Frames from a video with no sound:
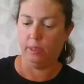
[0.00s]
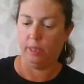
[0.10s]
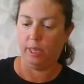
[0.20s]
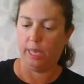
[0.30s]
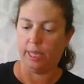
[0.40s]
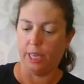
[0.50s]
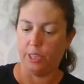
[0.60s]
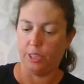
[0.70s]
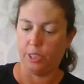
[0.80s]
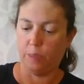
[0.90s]
Again,
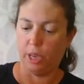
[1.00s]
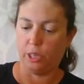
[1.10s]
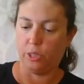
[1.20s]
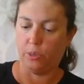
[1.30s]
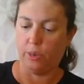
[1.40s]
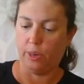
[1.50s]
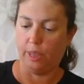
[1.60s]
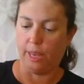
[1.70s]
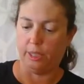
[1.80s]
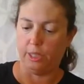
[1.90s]
just to make sure
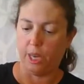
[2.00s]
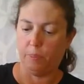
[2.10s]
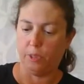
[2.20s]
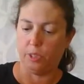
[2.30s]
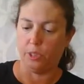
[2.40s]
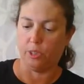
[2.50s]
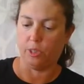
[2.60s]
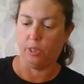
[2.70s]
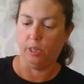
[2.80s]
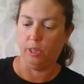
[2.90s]
that the
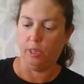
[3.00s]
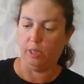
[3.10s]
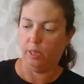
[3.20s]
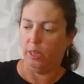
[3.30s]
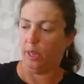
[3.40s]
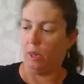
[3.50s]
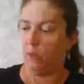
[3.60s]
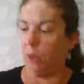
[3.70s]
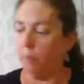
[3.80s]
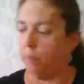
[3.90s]
temperature of
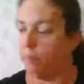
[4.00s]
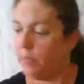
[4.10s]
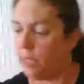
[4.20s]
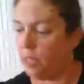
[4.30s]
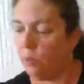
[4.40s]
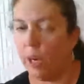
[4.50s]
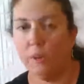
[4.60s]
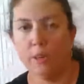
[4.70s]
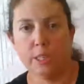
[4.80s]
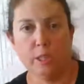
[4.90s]
our
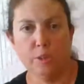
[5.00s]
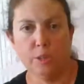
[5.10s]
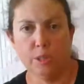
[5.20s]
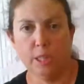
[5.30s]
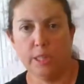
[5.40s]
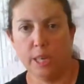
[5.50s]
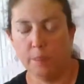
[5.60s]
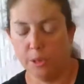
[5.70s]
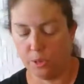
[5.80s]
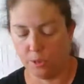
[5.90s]
teaware is closer to the
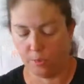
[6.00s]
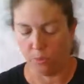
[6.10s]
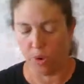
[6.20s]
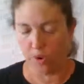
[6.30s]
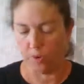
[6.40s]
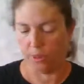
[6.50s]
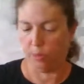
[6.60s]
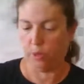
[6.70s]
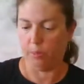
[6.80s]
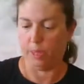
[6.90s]
temperature of the water that
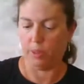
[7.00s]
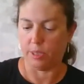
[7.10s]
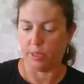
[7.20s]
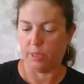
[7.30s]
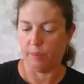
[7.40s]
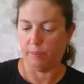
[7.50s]
we'll be using.